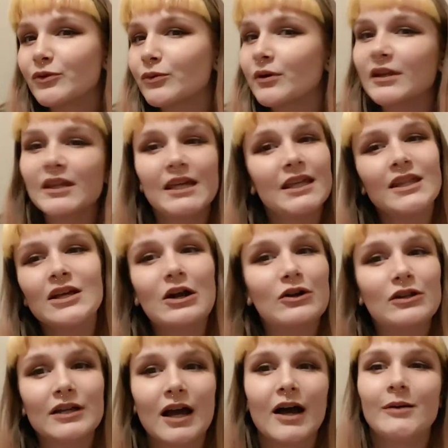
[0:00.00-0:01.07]
really, the
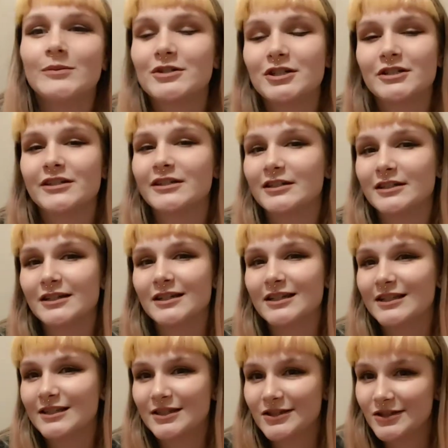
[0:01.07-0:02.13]
only option
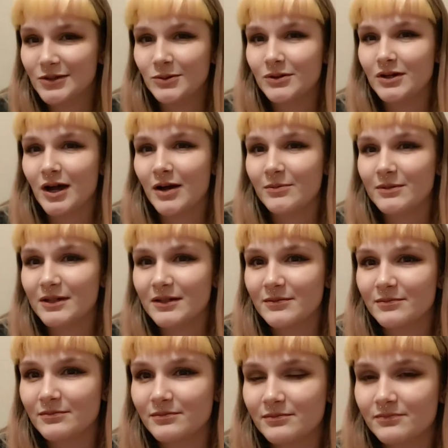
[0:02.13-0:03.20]
is to adopt
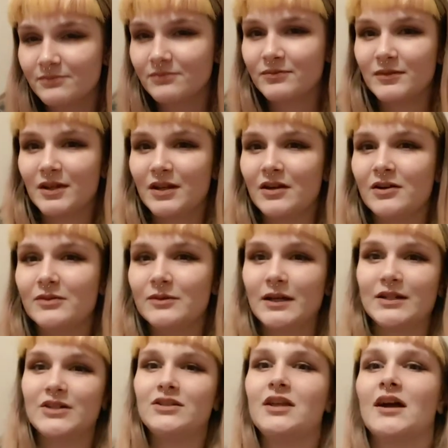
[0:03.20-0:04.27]
him. You know,
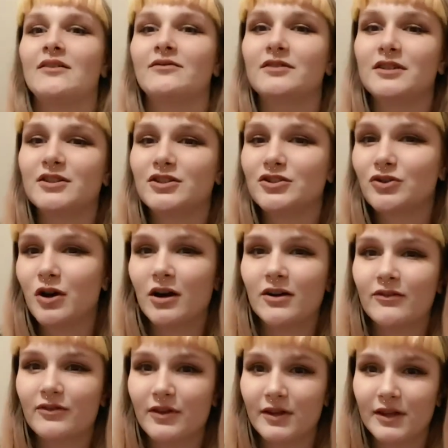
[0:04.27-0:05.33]
I just have this
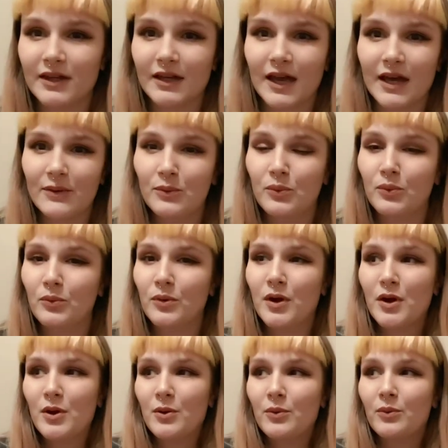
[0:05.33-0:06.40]
strong feeling. I
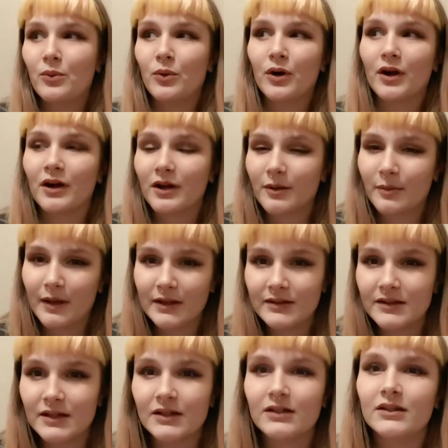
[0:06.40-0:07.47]
work
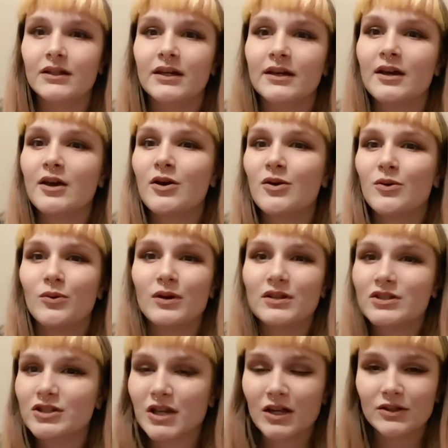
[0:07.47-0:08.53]
basically
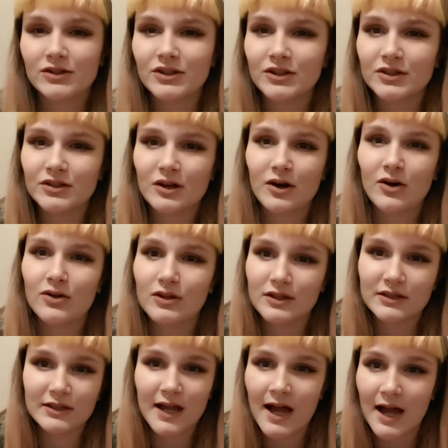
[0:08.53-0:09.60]
with shelters all
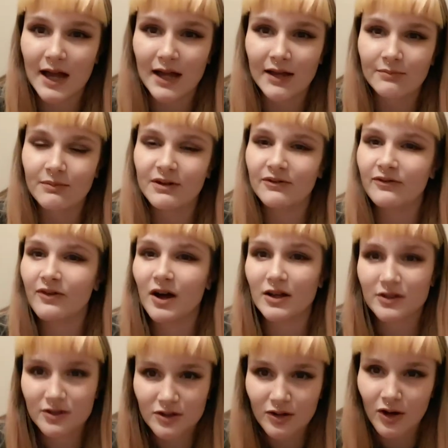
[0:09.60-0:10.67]
the time and
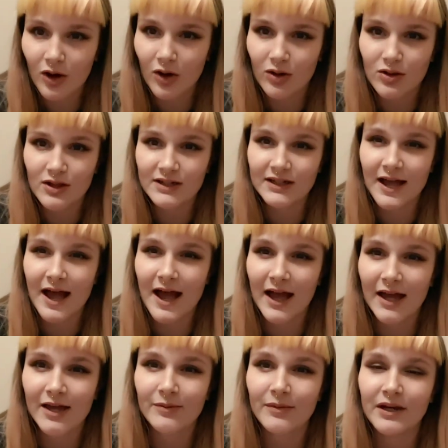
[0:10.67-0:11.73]
foster all the
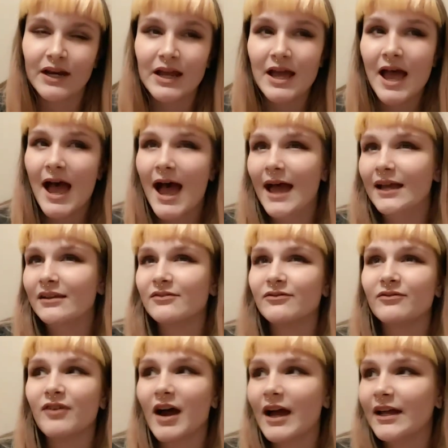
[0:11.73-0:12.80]
time, and I can
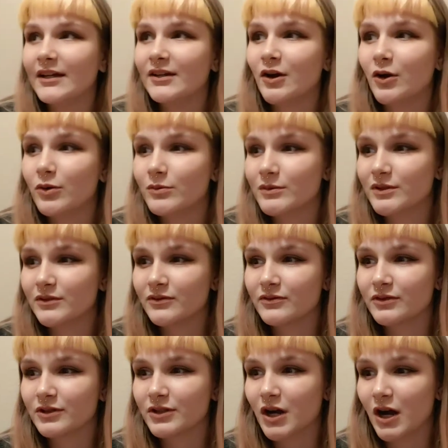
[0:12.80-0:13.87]
find homes
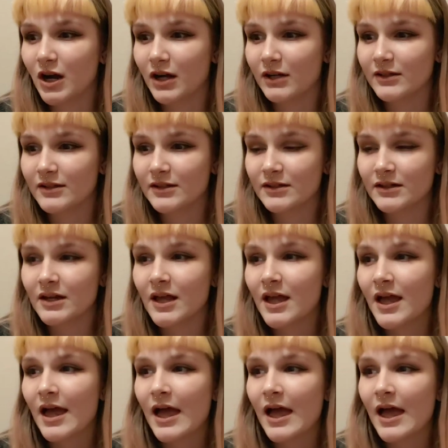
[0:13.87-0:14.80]
for dogs and